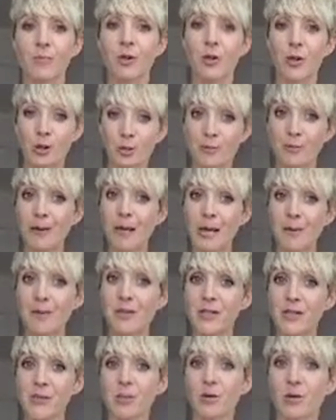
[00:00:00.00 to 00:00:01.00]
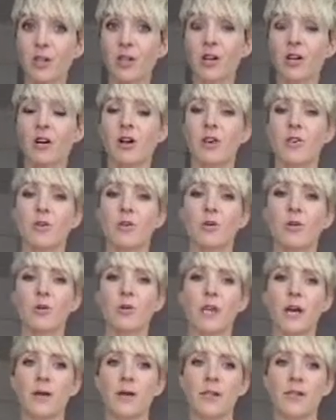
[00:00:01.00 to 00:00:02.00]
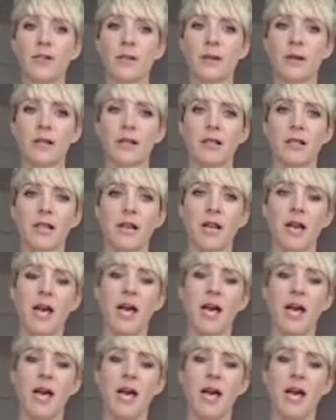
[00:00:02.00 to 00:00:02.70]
but your baby is working hard to go down as well.